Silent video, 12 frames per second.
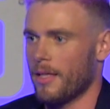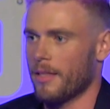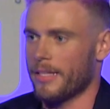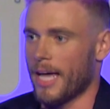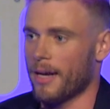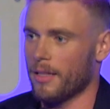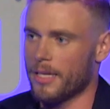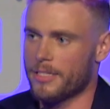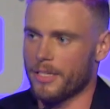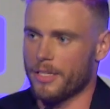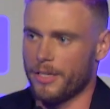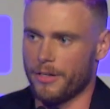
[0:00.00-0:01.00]
The
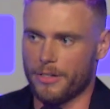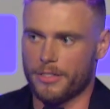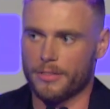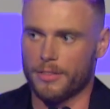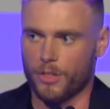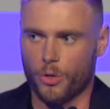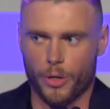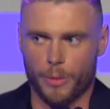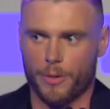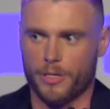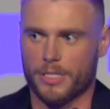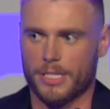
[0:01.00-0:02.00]
adolescent years of a queer
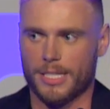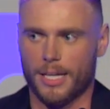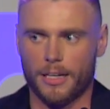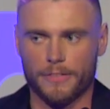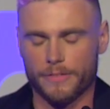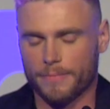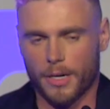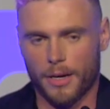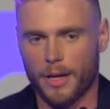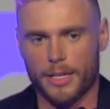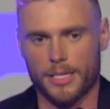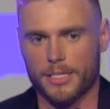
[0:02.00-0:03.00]
person's life are
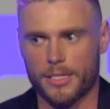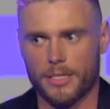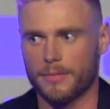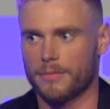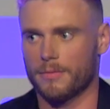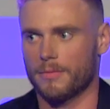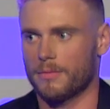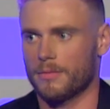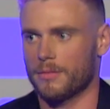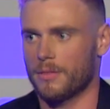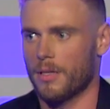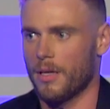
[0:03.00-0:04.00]
not easy.
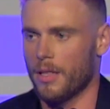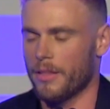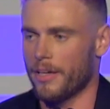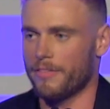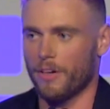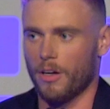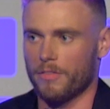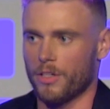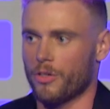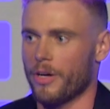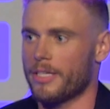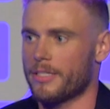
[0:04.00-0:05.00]
They involve a
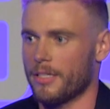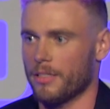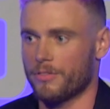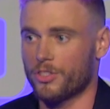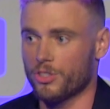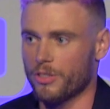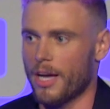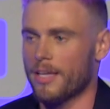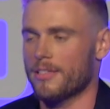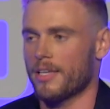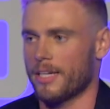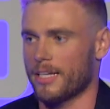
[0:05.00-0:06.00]
great deal of
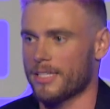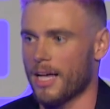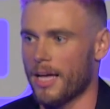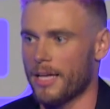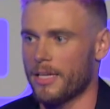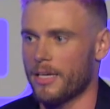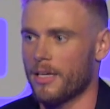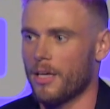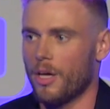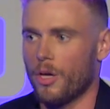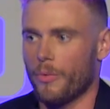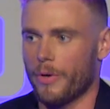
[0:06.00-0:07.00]
stress and anxiety.
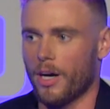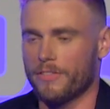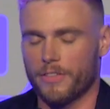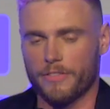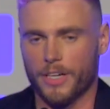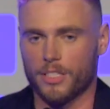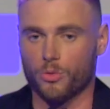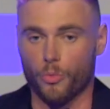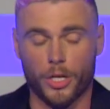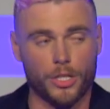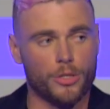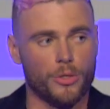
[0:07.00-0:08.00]
We often face
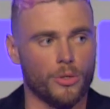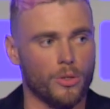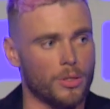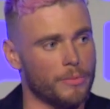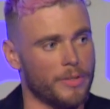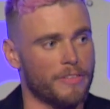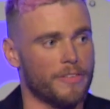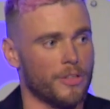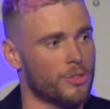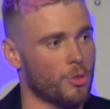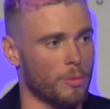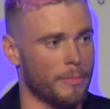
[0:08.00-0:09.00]
ridicule and we fear
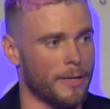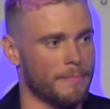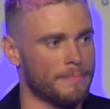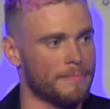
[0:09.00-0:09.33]
torment.